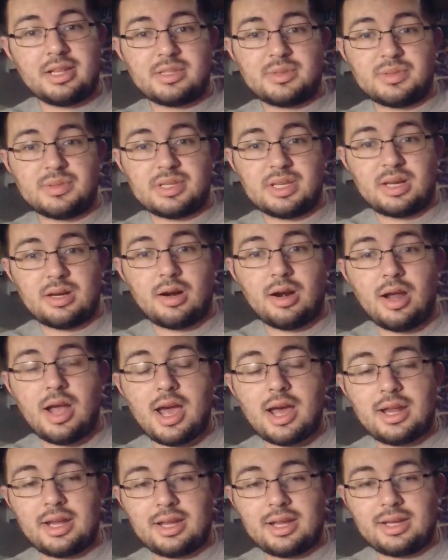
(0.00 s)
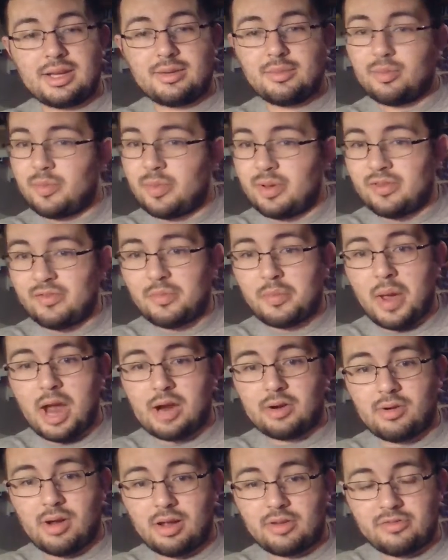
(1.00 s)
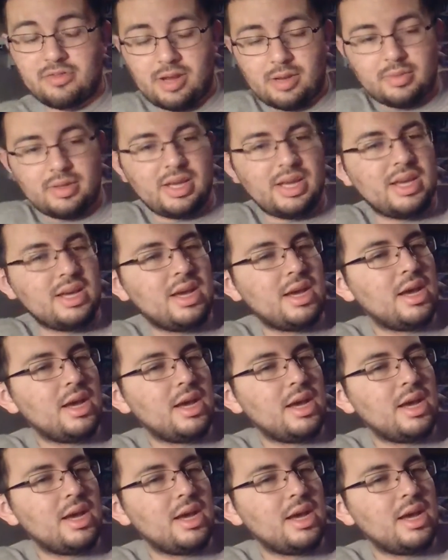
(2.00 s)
This was in our attic, a bit of a pack rat family.